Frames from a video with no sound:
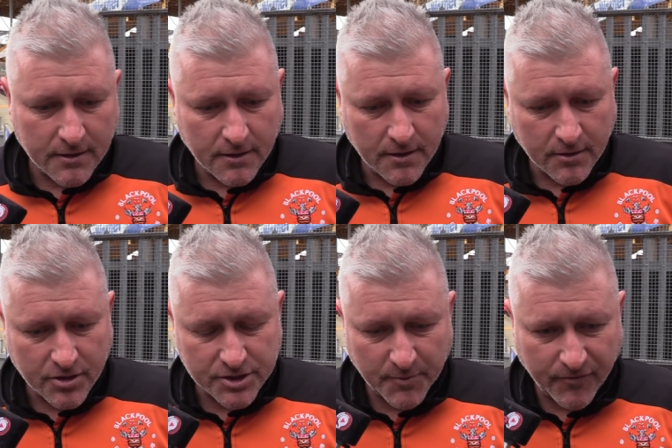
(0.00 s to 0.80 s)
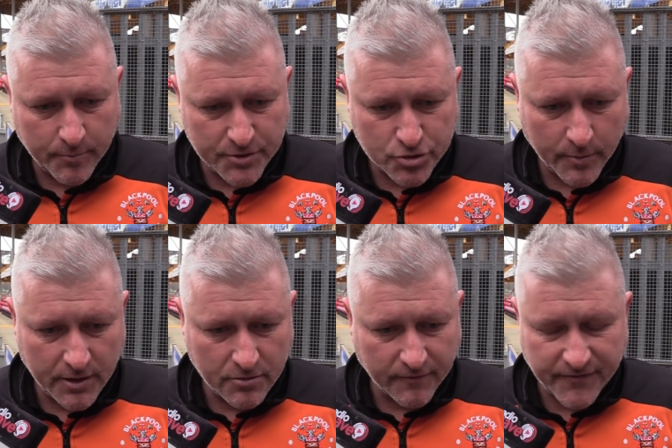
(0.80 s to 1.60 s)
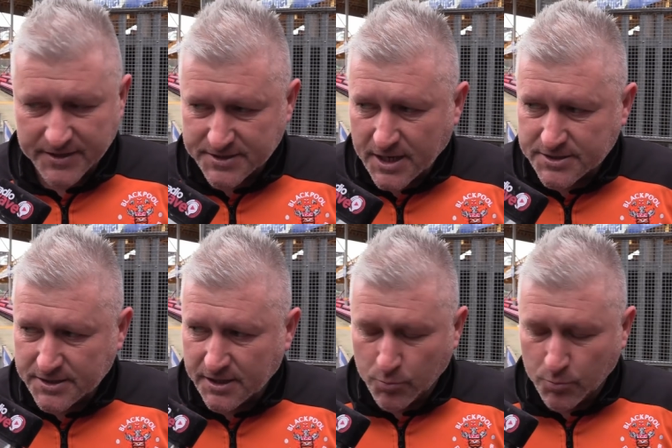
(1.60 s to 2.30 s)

Uh, Chris Mafoumbi's come in and done fantastic.